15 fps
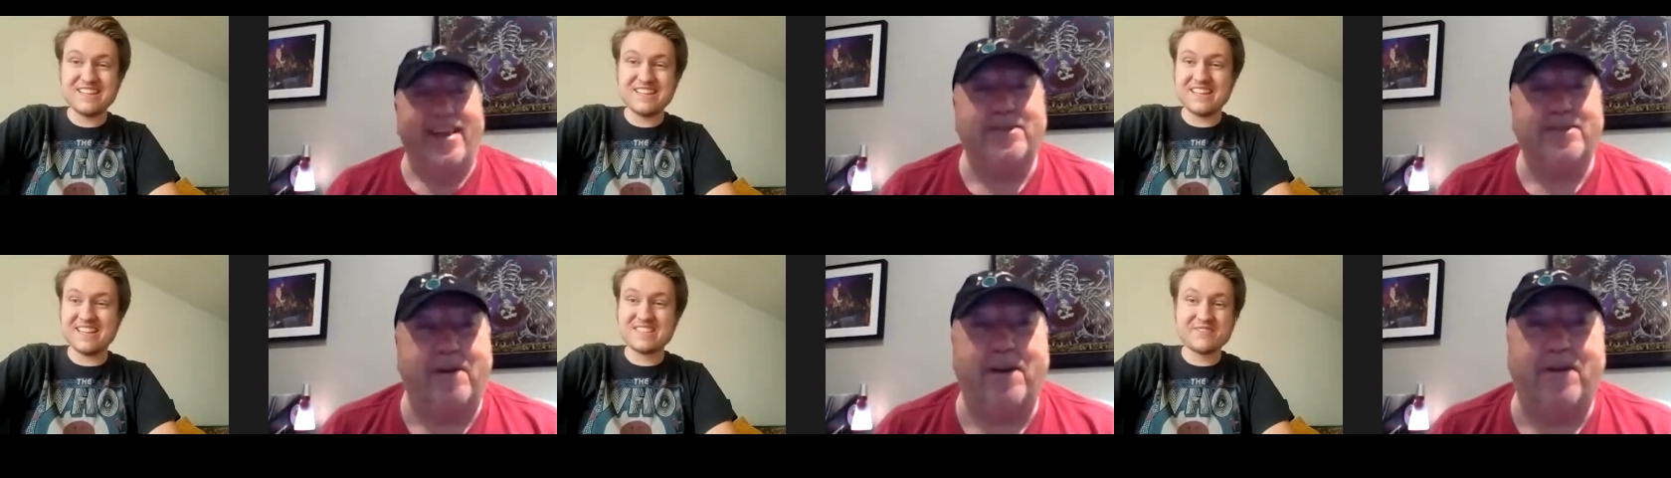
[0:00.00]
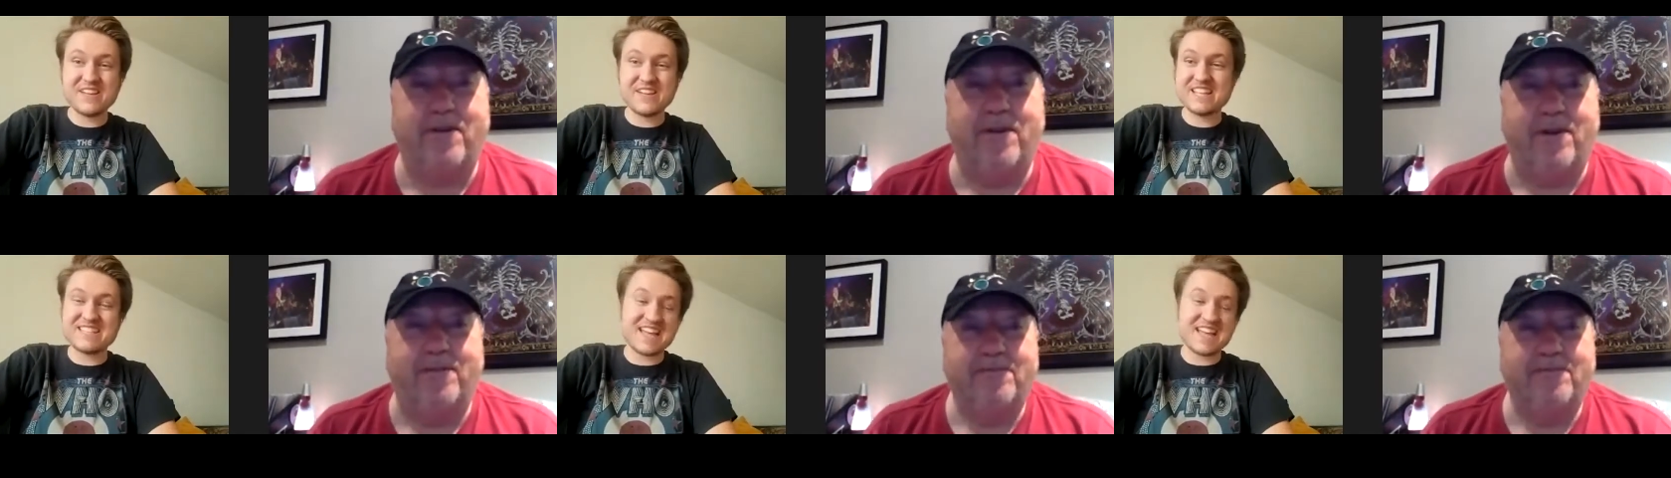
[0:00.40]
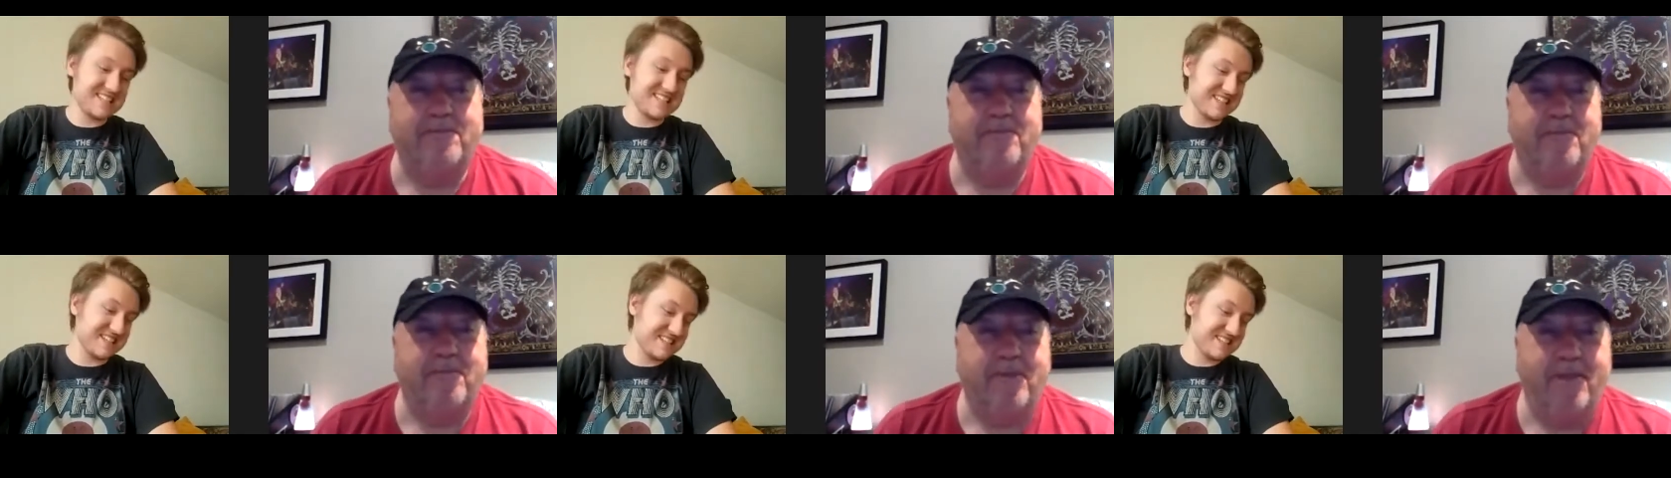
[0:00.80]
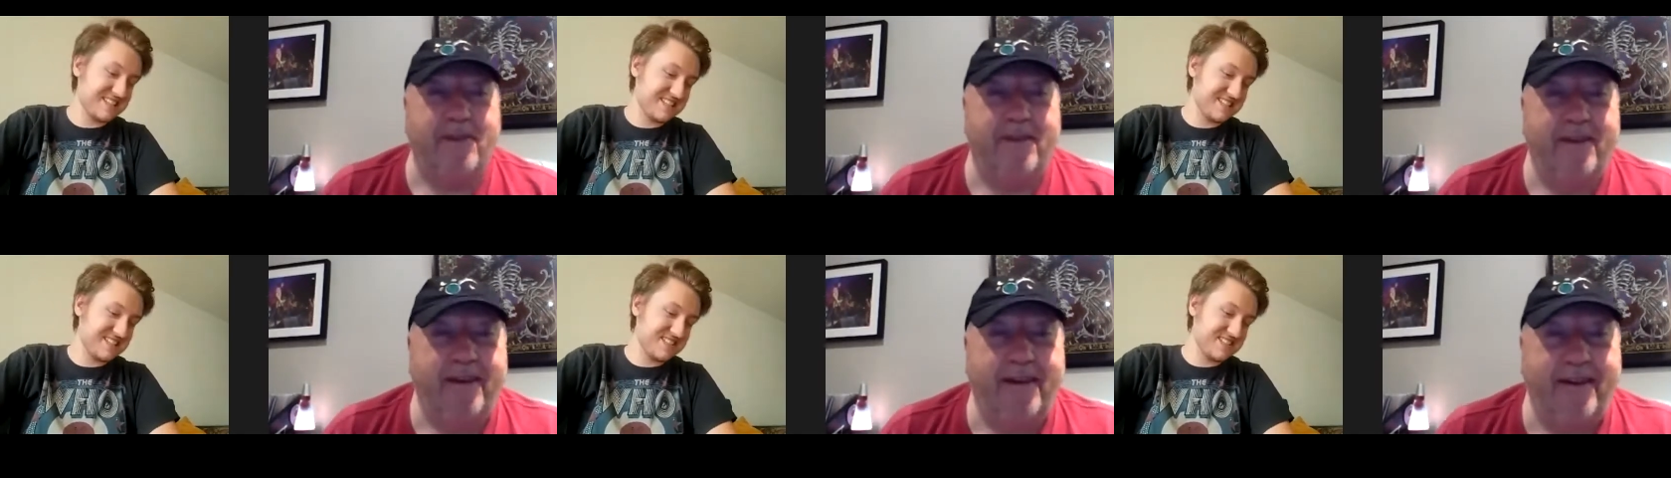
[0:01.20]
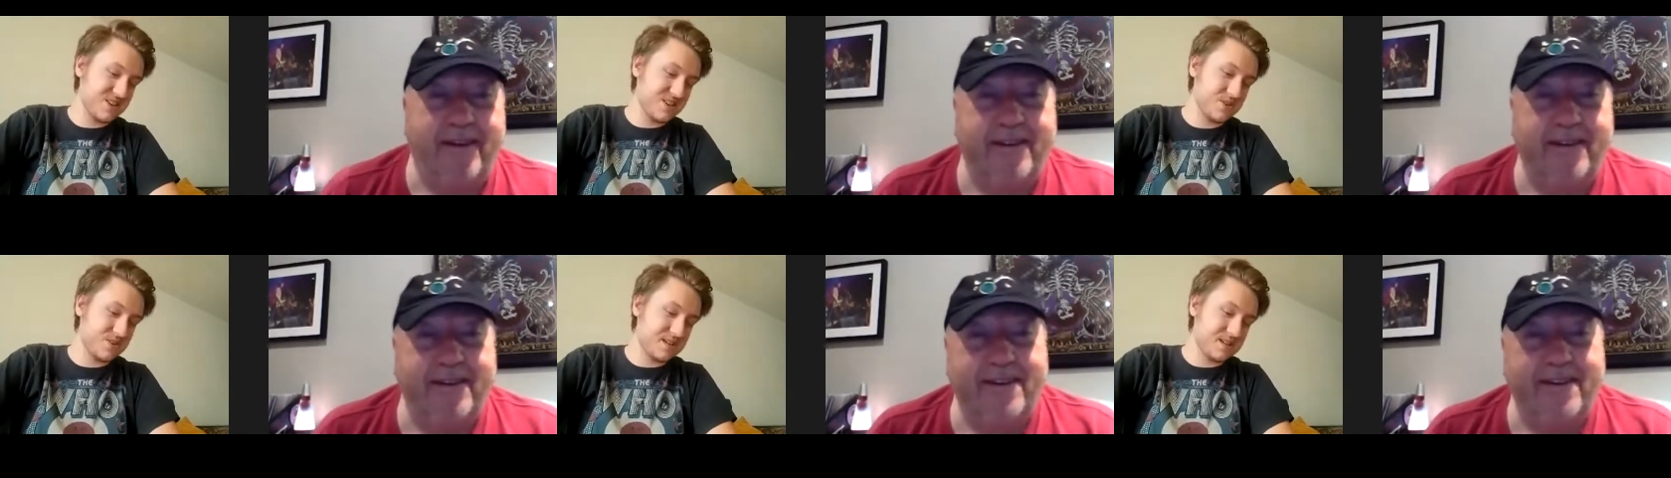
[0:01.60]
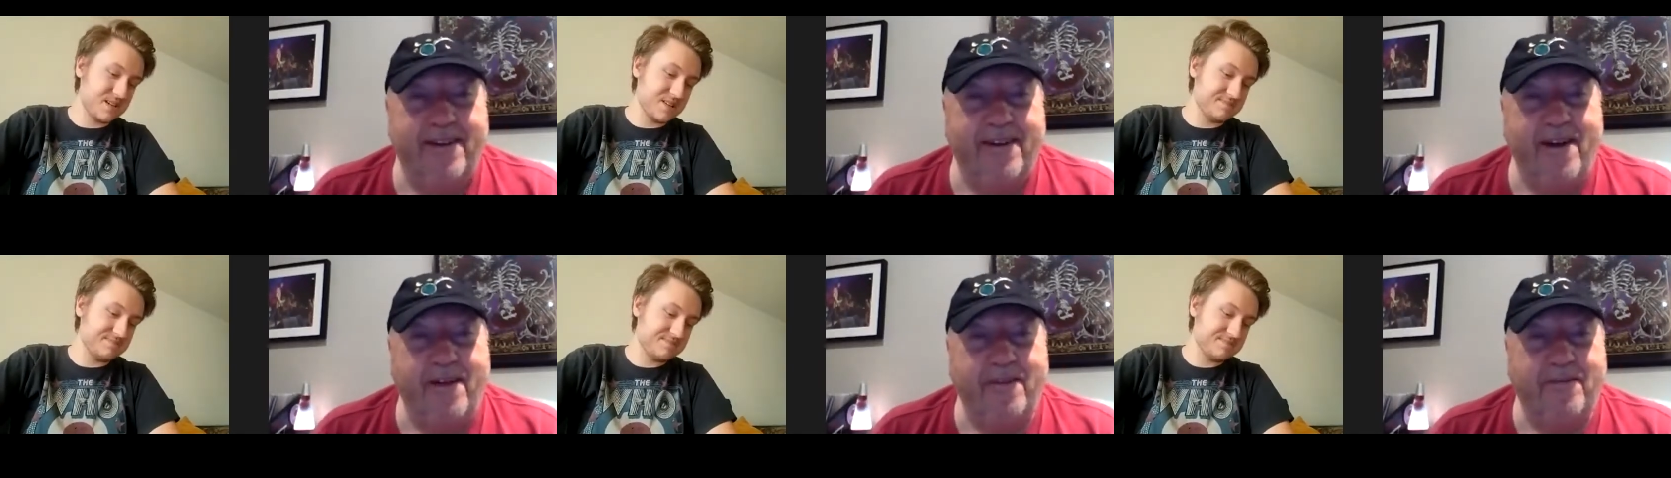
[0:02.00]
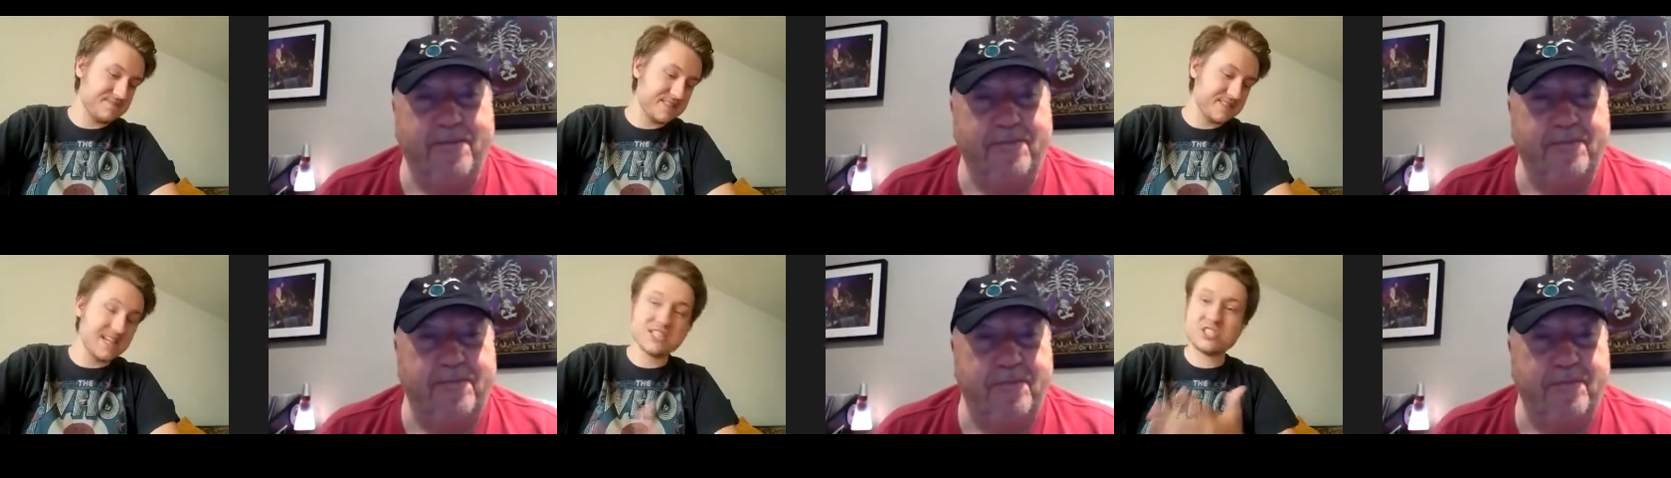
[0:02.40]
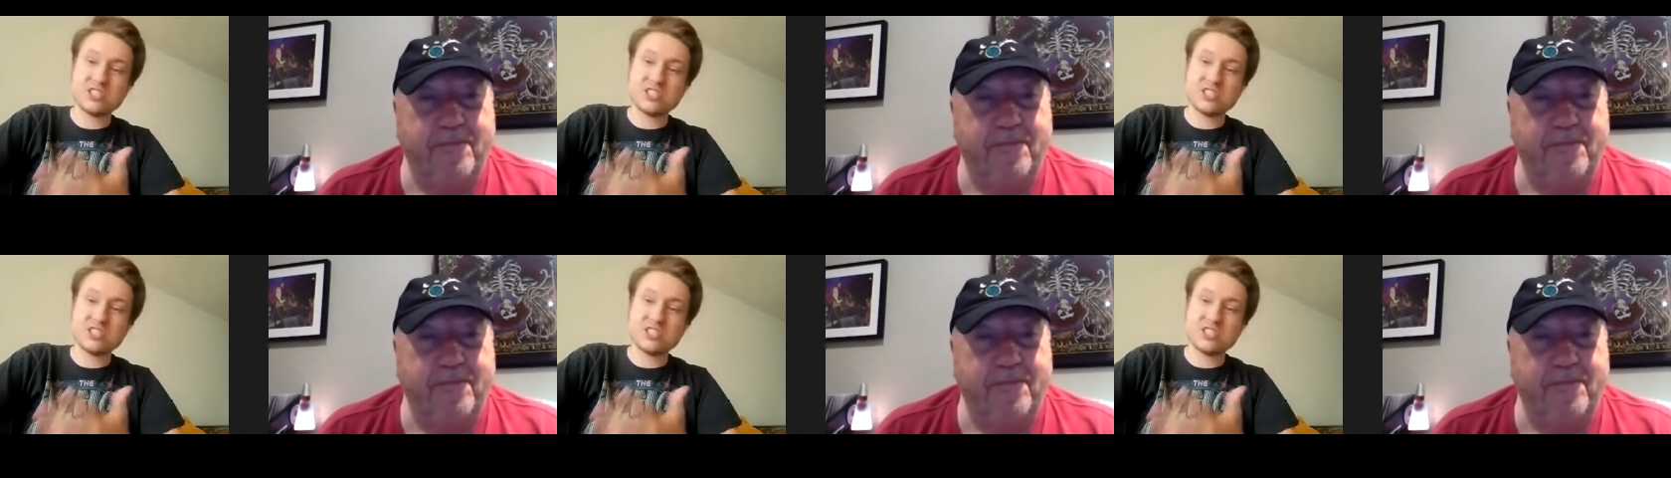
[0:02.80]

Speaker 1: that's it's fantastic. Cool. So, um, yeah,